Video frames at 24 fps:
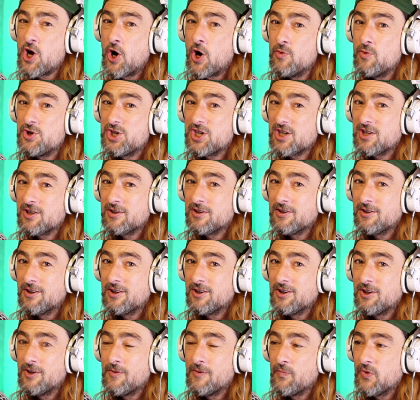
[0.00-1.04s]
Note.
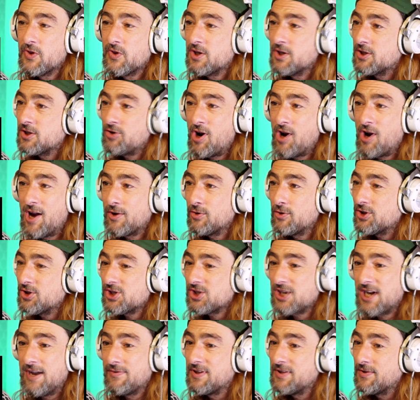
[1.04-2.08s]
The triangle
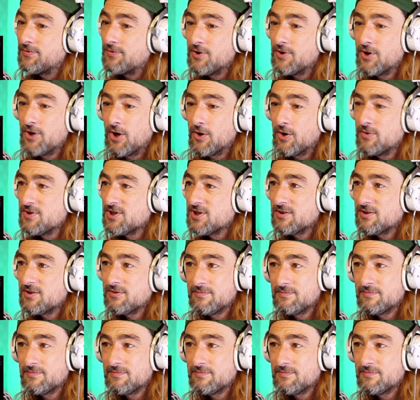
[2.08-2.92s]
doesn't have different notes.